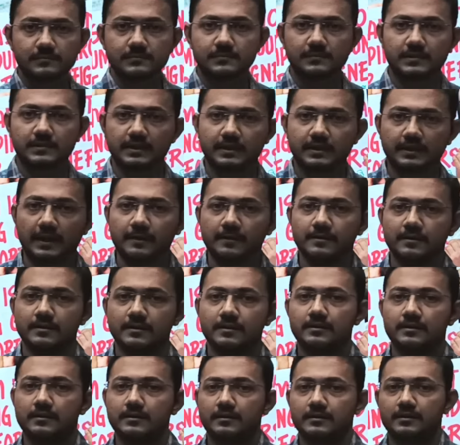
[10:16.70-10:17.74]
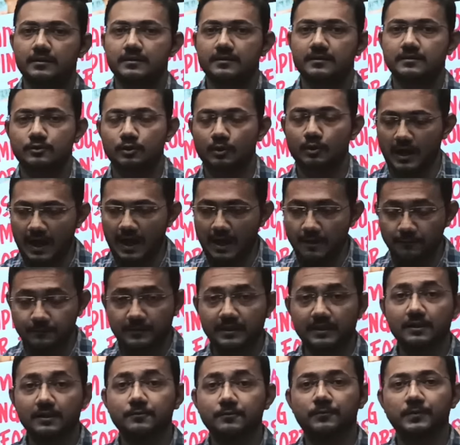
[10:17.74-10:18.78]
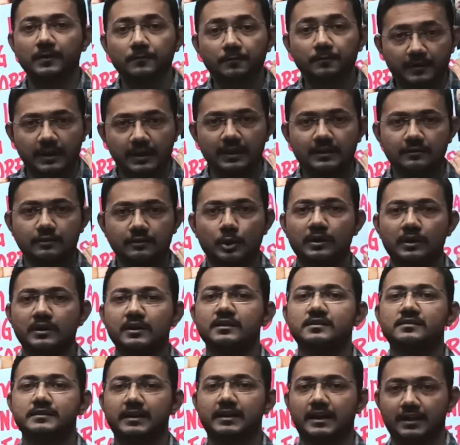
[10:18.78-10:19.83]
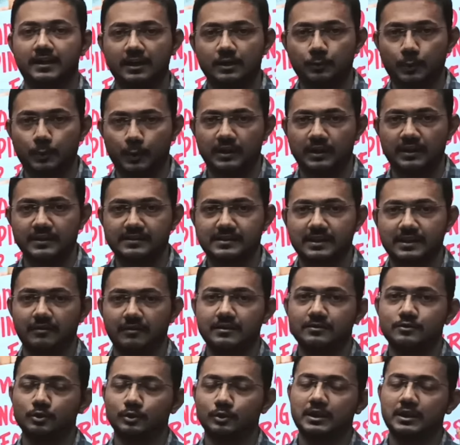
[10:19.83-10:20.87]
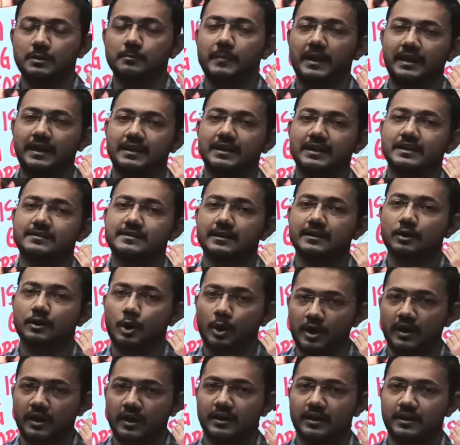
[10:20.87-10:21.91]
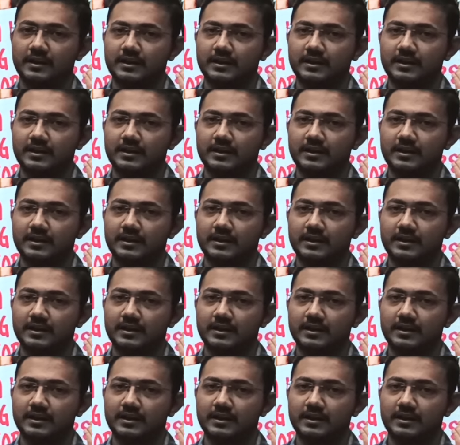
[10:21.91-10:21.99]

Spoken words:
Thik hai? So after 15th August 1947 jodi migration hoy